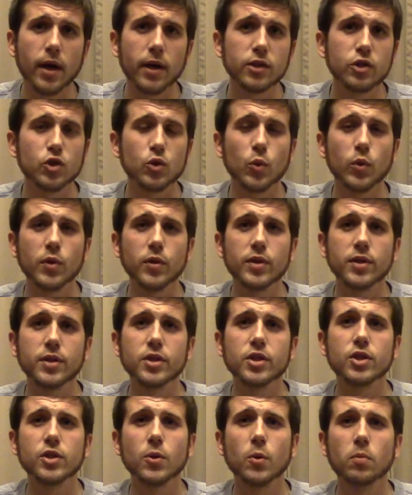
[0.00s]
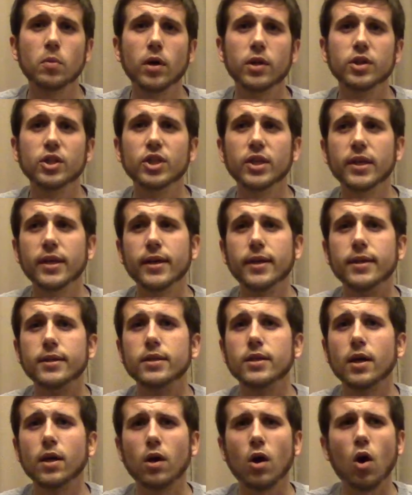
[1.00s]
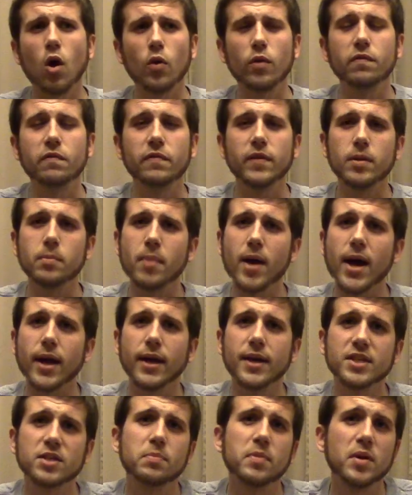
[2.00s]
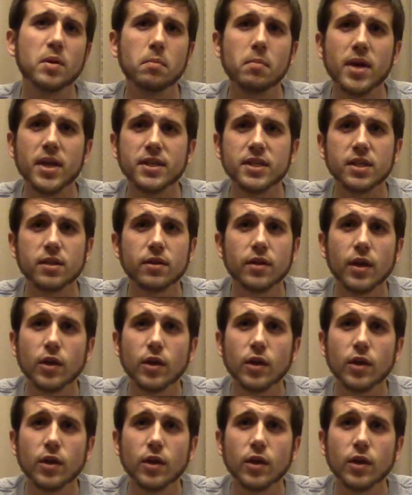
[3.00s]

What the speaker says: I enjoy this so much, and all the feedback has been amazing.